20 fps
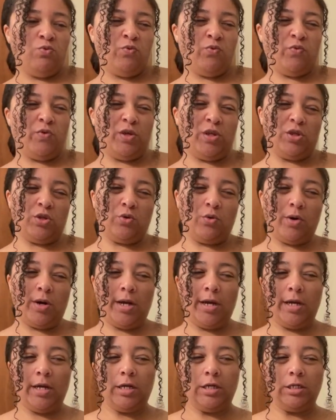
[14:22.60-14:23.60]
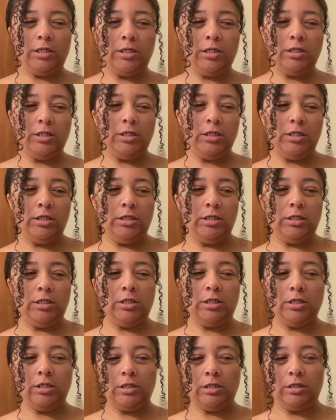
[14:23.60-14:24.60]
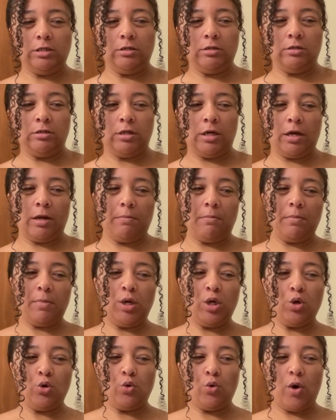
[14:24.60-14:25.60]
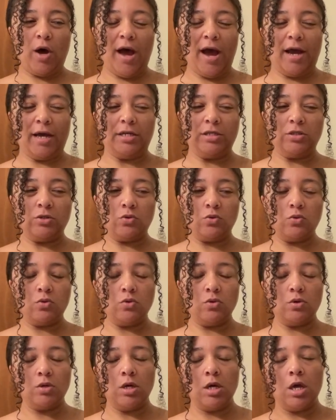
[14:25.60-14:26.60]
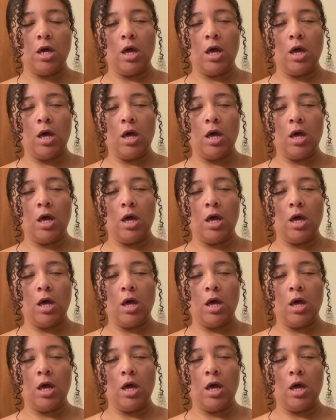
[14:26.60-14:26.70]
fifth grade into like middle high school,